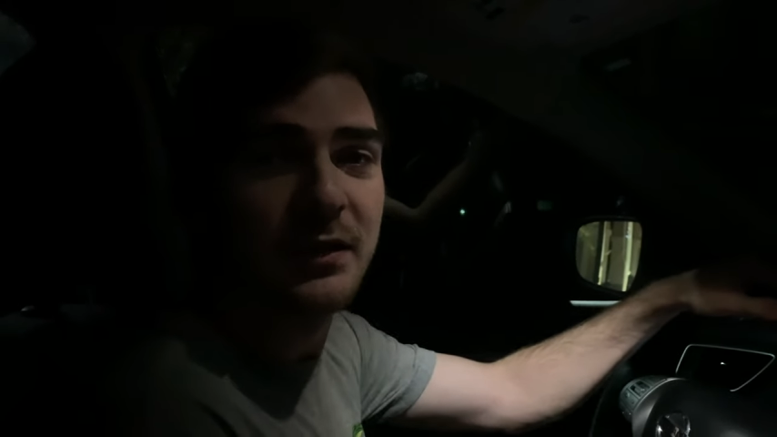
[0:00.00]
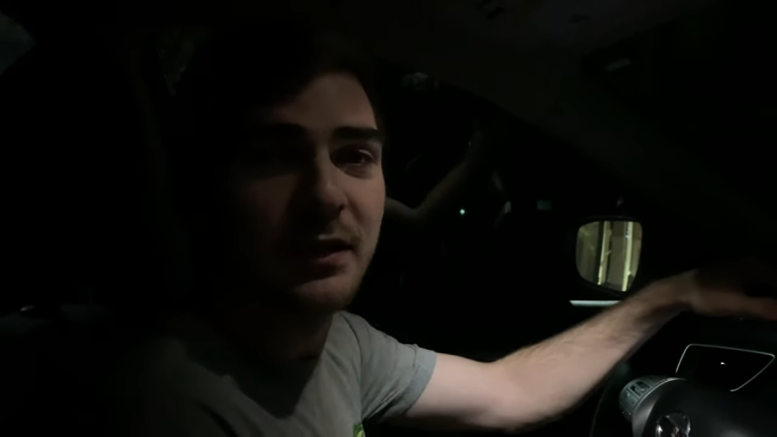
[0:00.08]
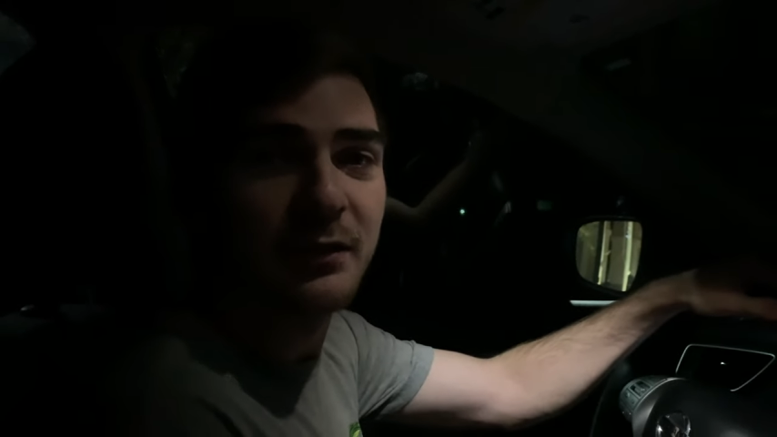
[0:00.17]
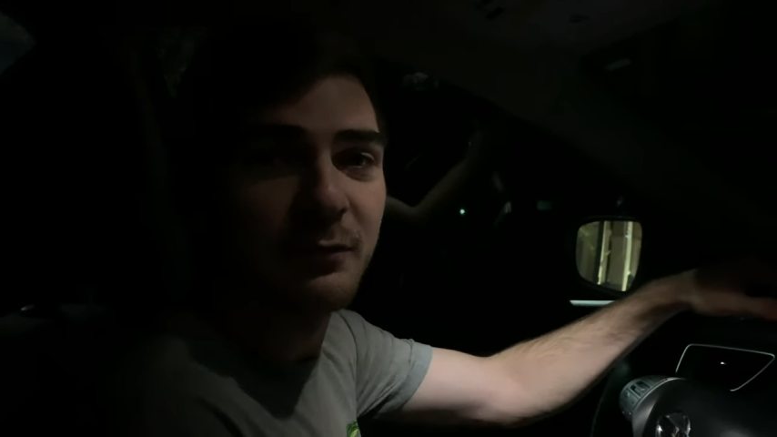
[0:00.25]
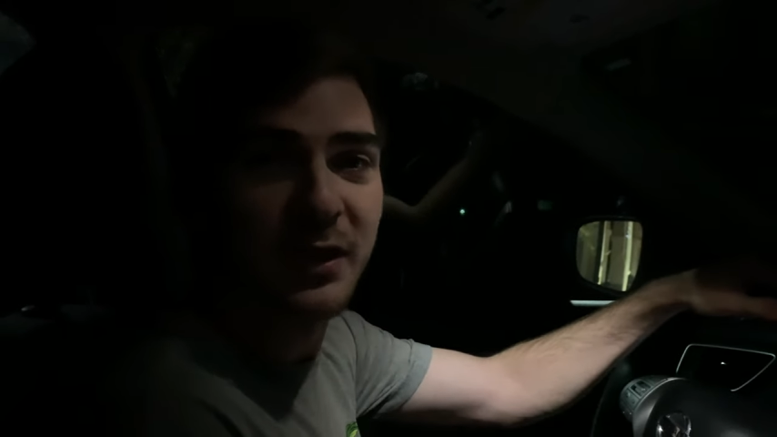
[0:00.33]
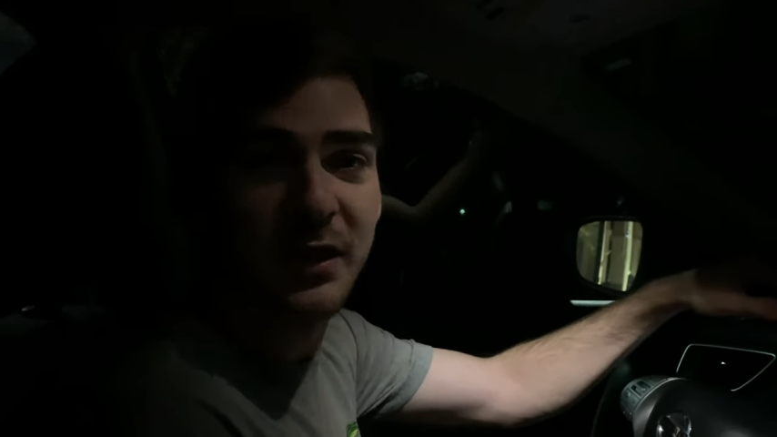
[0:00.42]

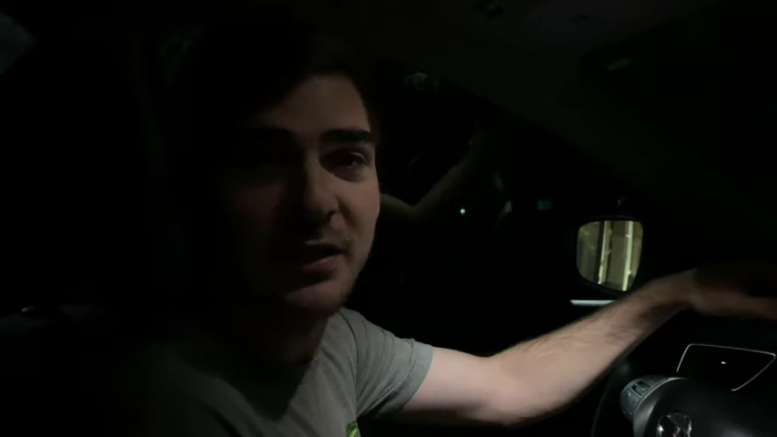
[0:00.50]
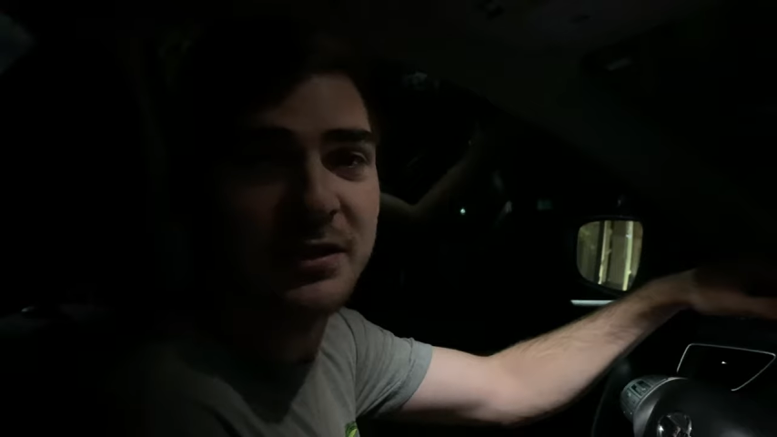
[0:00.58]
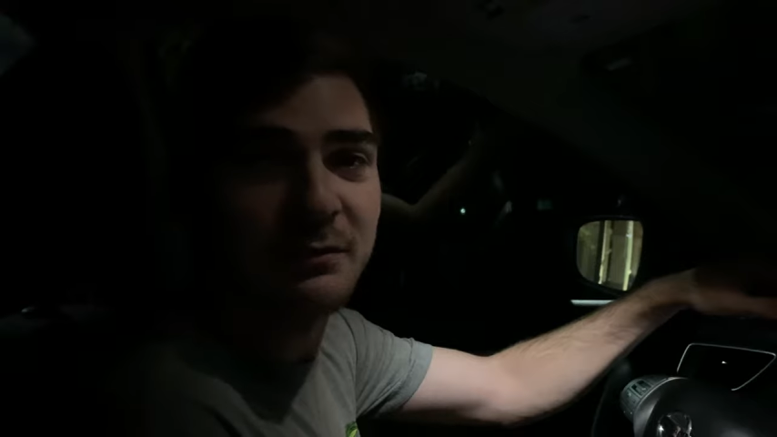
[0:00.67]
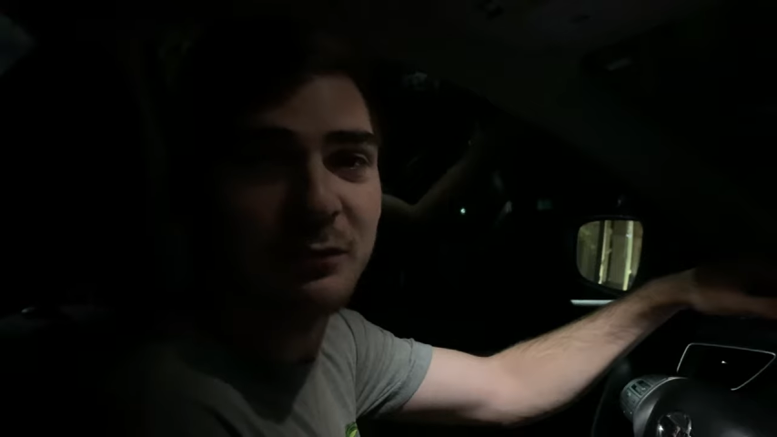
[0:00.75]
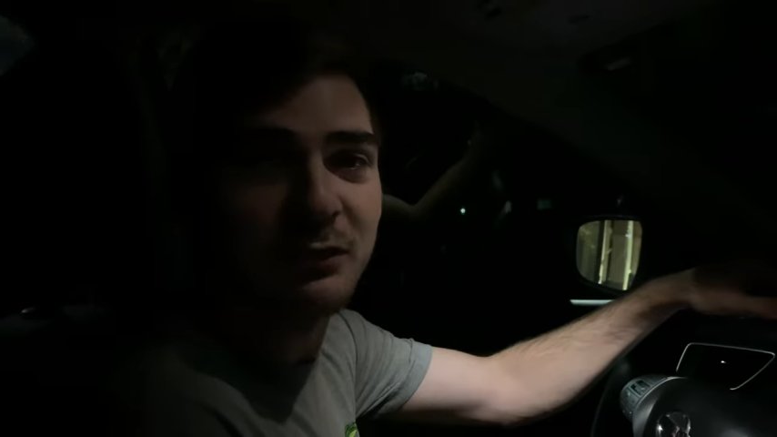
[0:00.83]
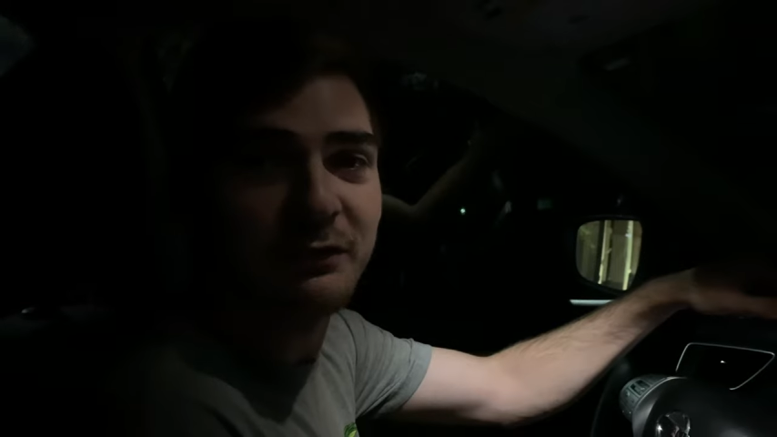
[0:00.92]
and we can get
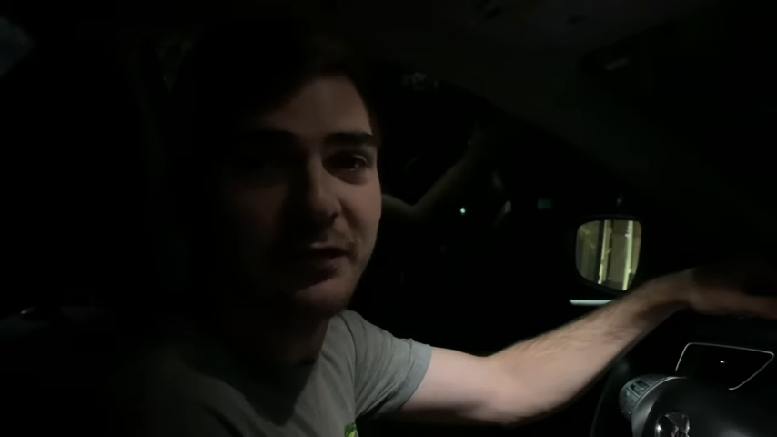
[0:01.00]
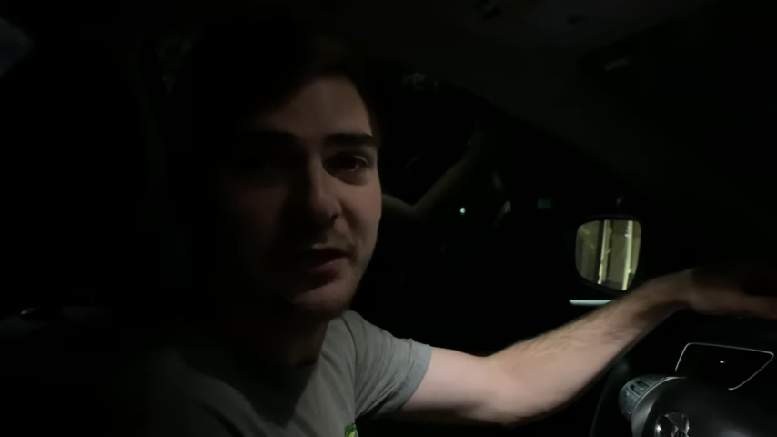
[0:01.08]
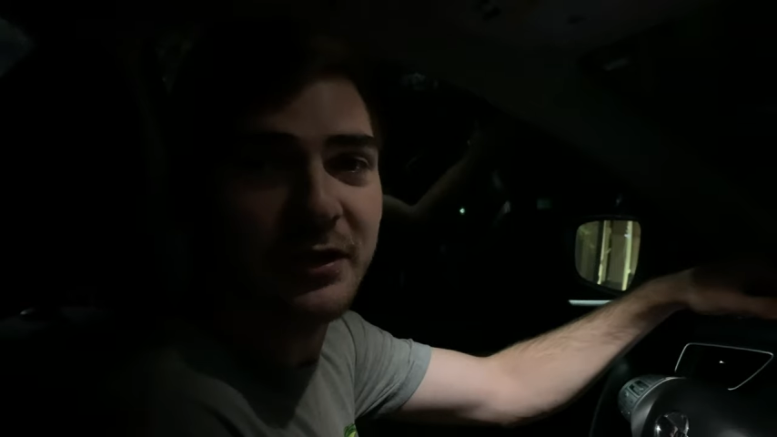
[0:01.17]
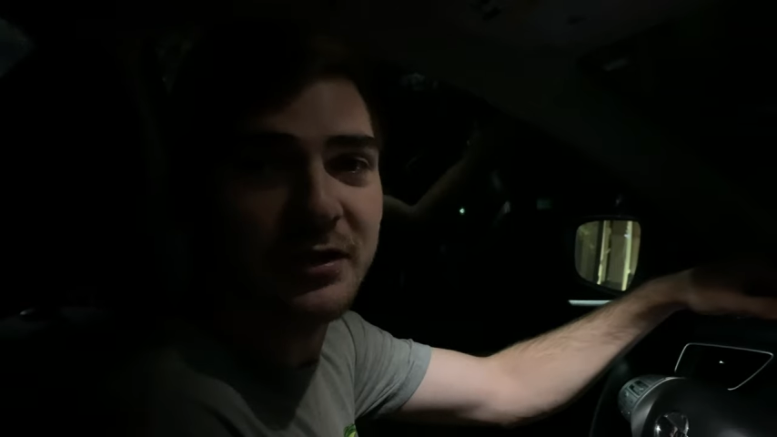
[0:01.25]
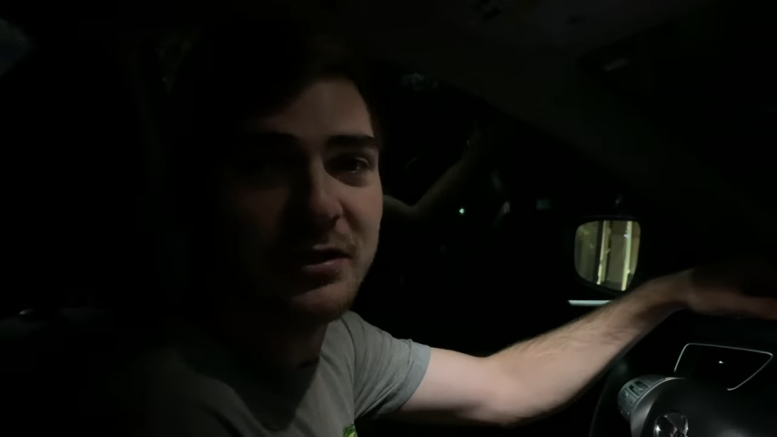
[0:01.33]
some good footage.